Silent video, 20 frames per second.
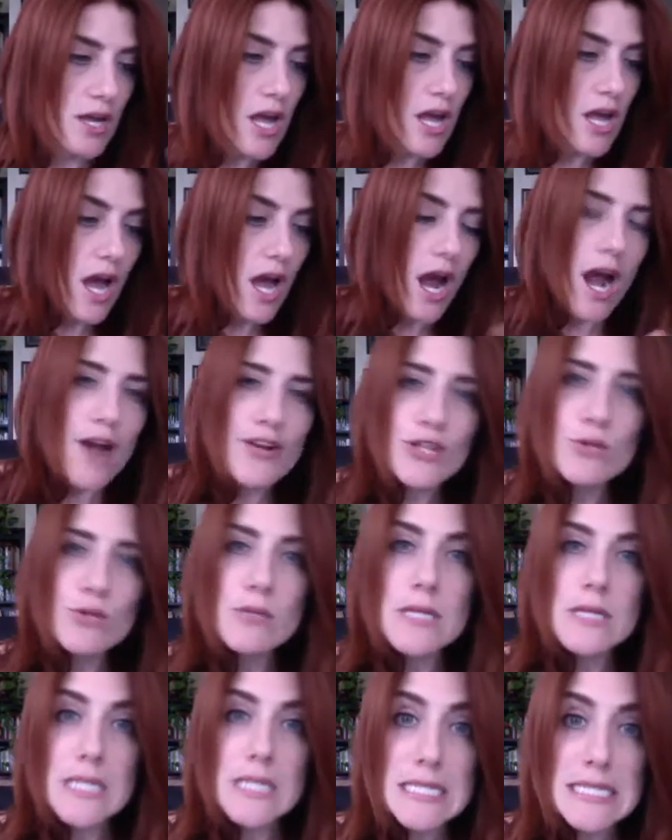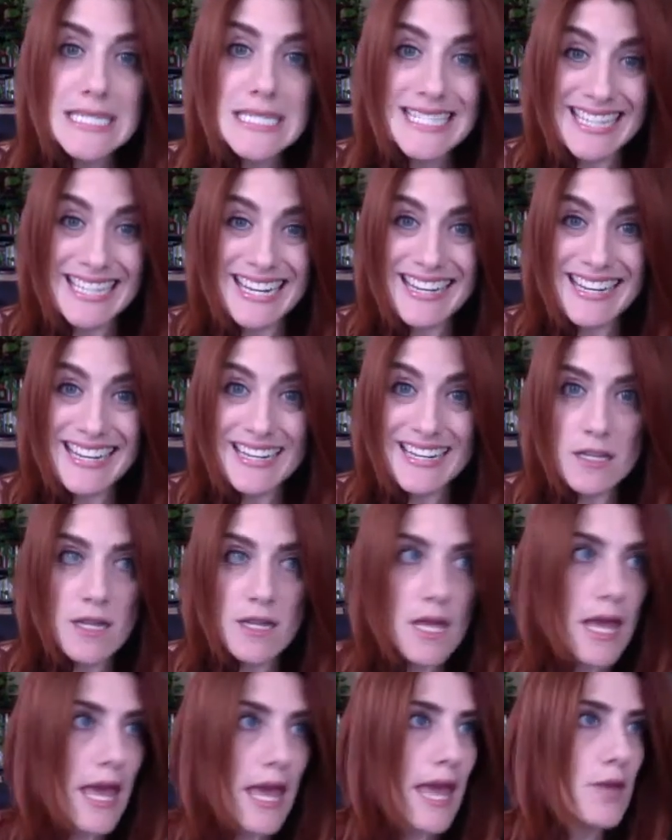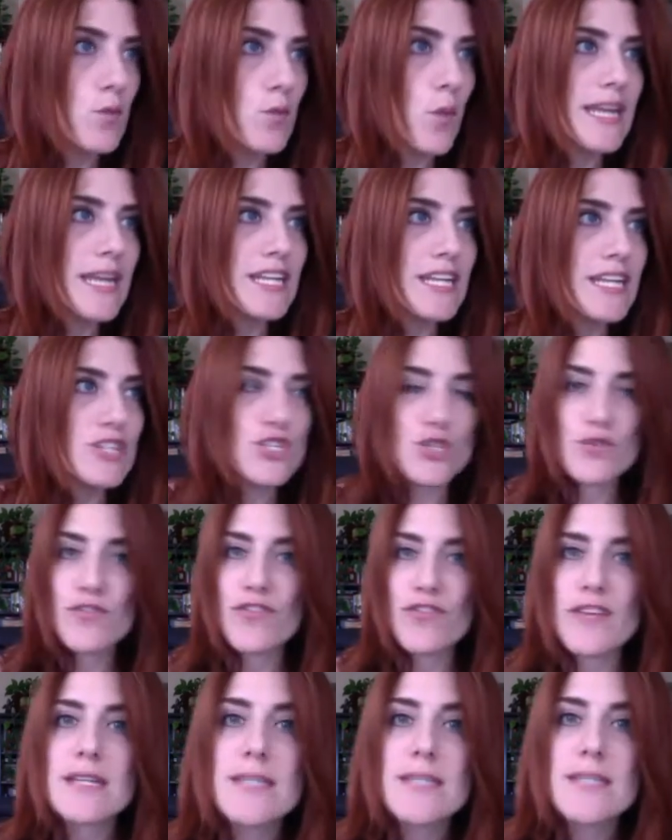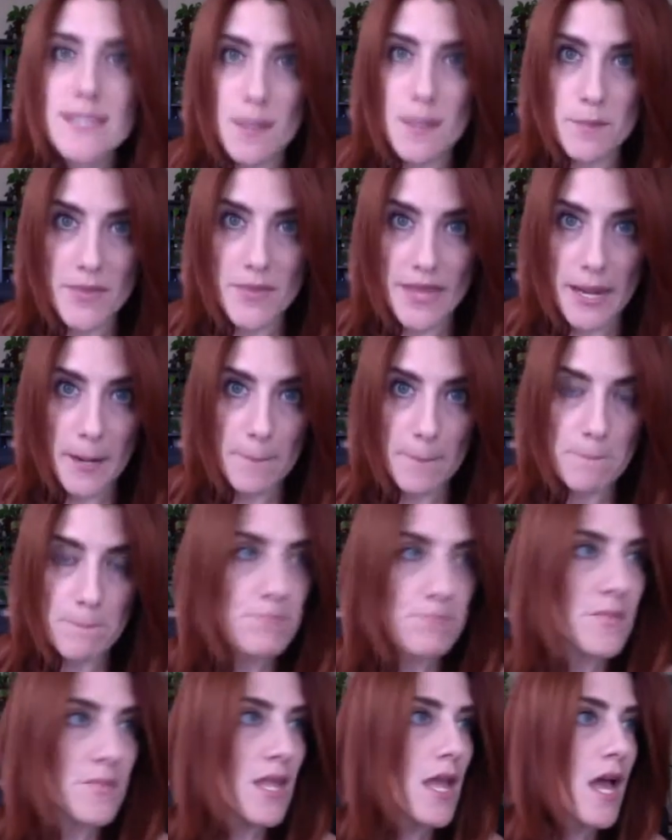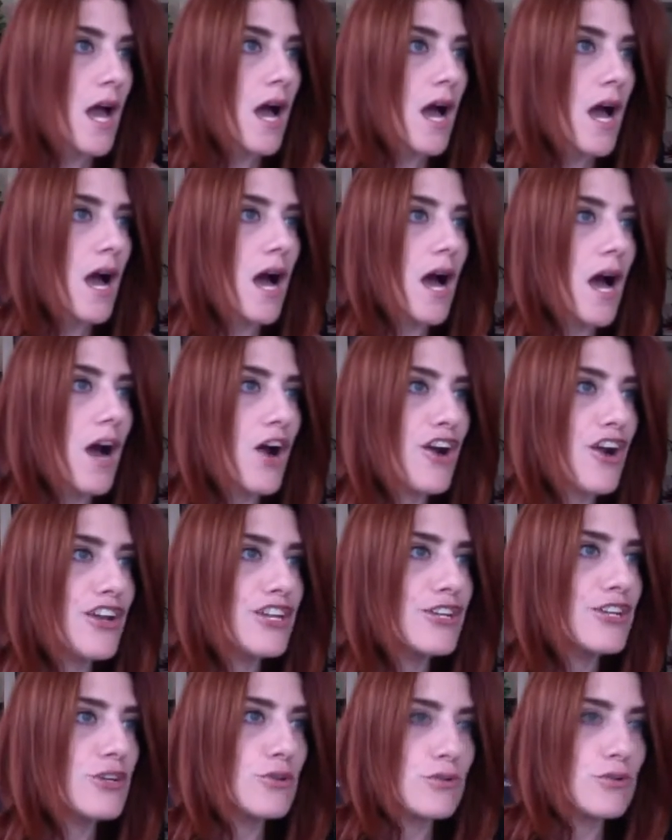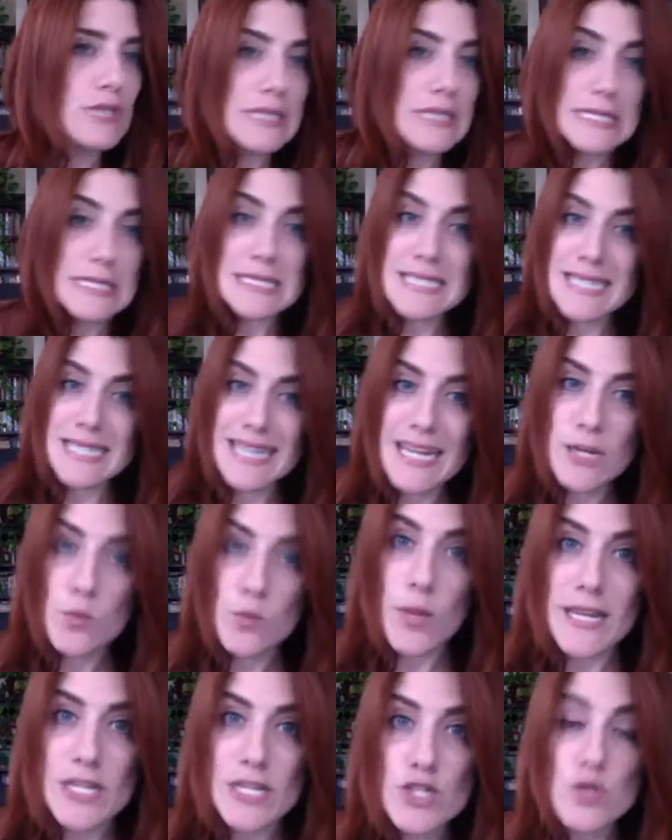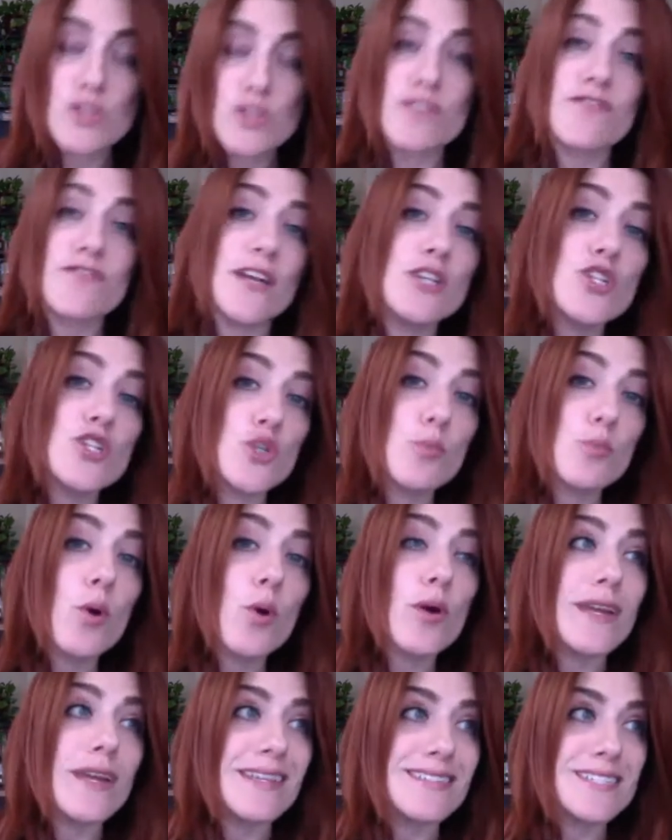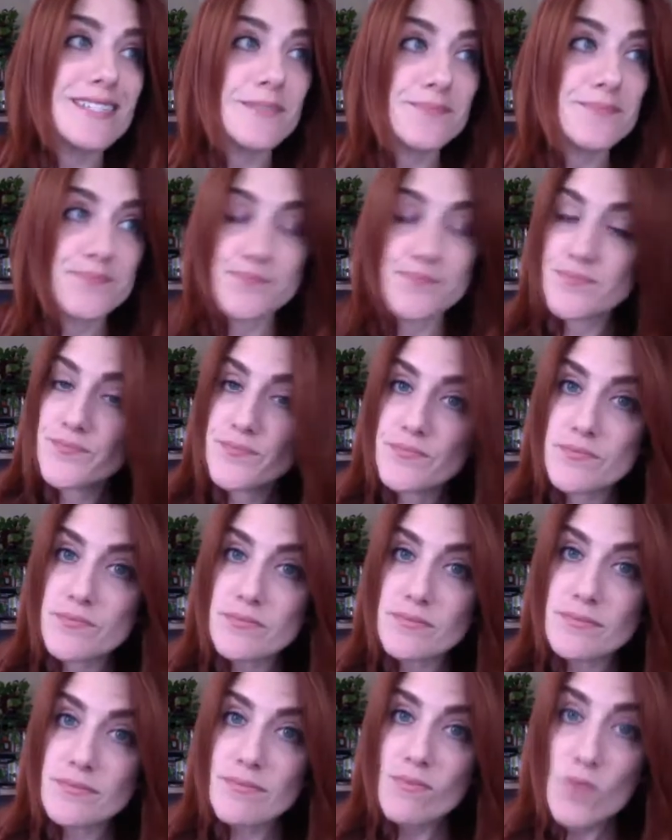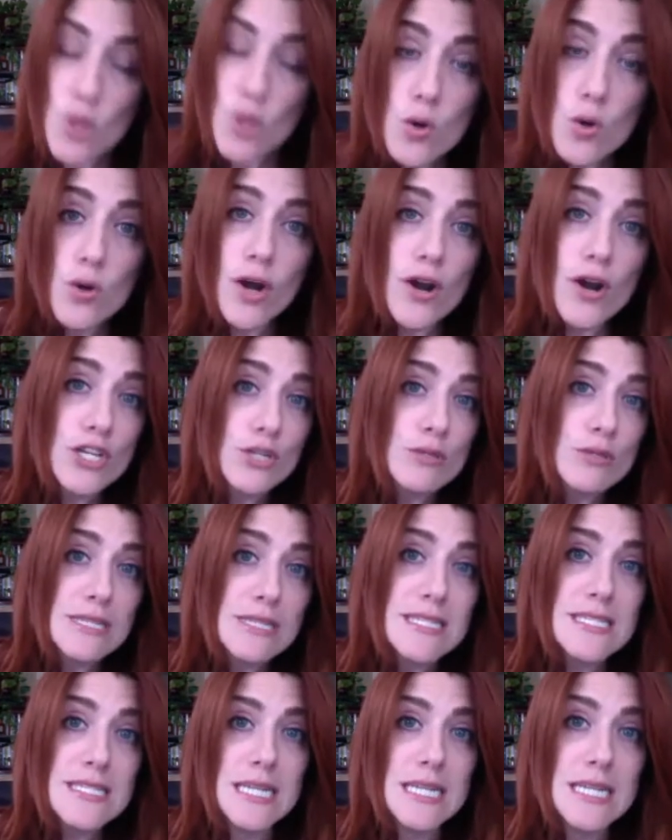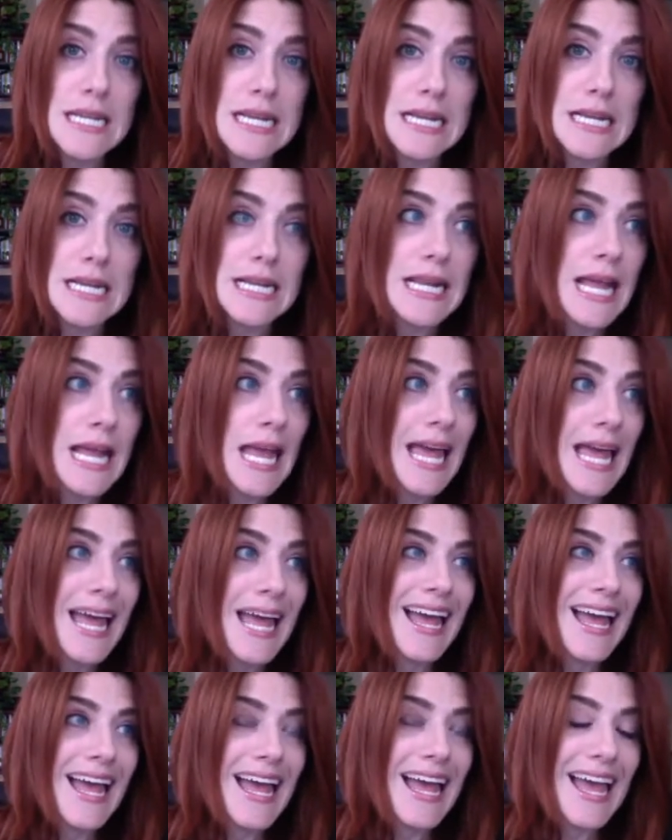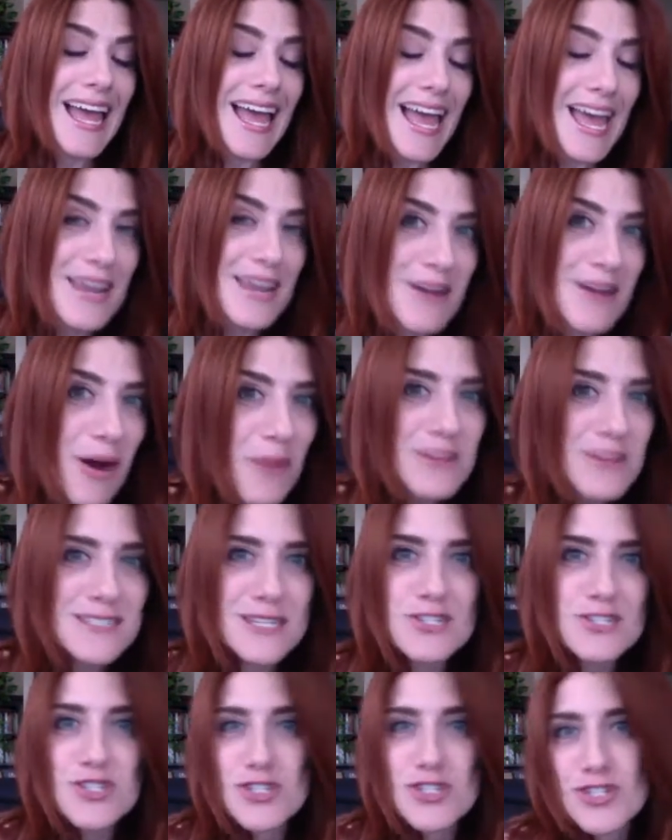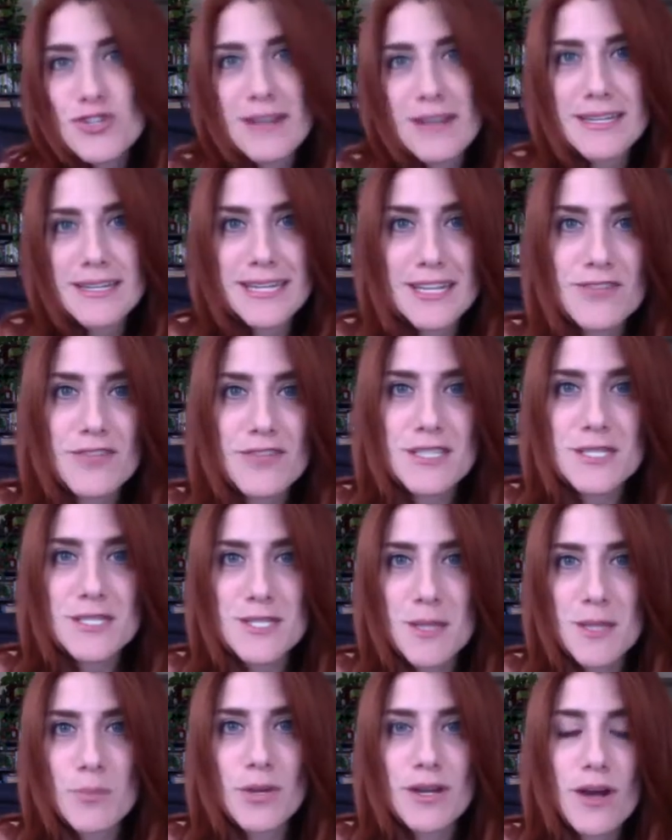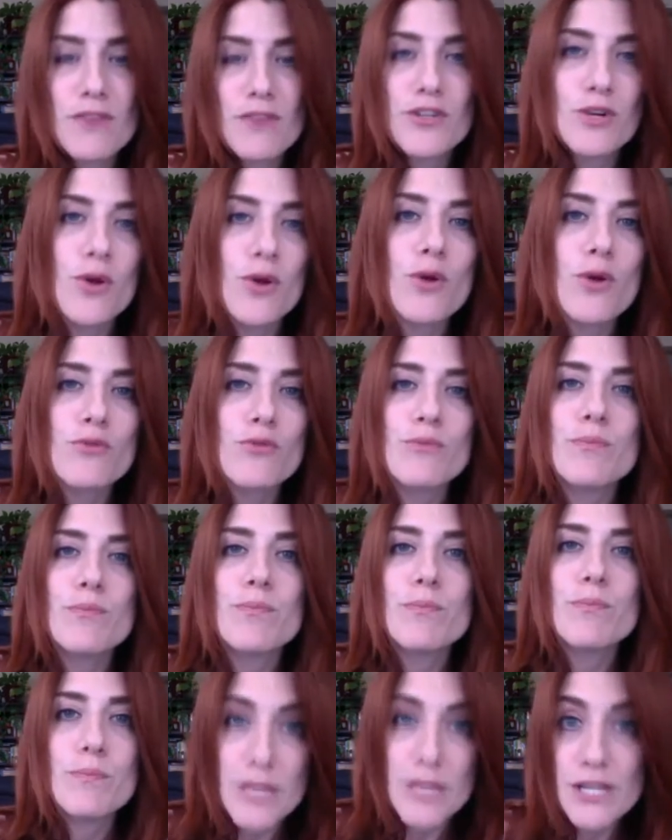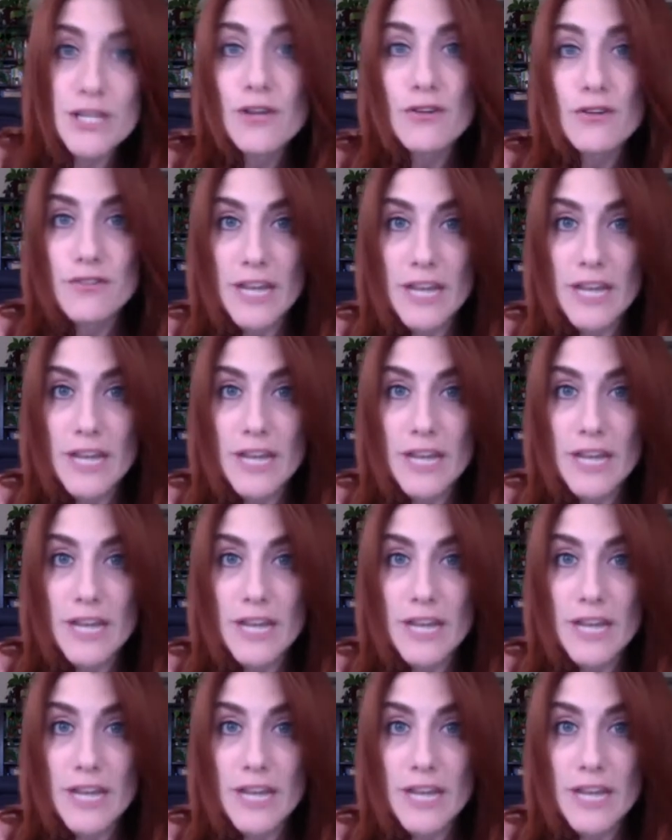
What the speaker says: Are you listening and waiting to fix something? Are you listening and waiting to defend your point? Or are you listening and always then just trying to convince someone of your own POV?